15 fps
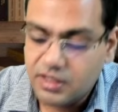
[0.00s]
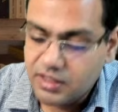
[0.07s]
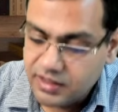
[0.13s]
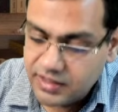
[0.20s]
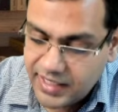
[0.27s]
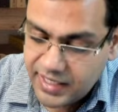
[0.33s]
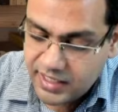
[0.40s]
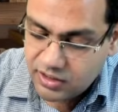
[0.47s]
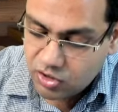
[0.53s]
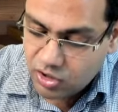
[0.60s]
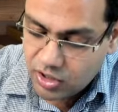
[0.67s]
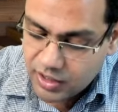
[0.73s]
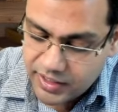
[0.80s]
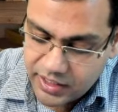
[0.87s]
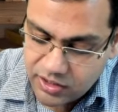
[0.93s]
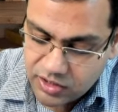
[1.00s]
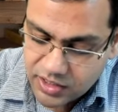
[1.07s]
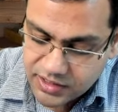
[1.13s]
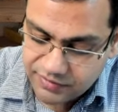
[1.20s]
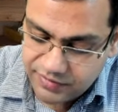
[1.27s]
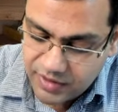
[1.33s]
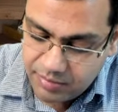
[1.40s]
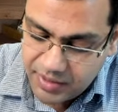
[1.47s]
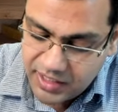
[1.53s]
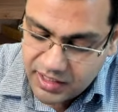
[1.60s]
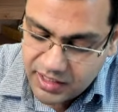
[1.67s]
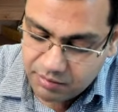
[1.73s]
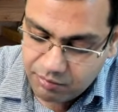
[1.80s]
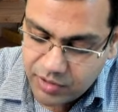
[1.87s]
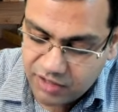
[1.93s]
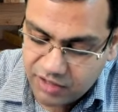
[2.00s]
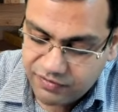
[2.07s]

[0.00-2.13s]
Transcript: Then ordering cost will be number of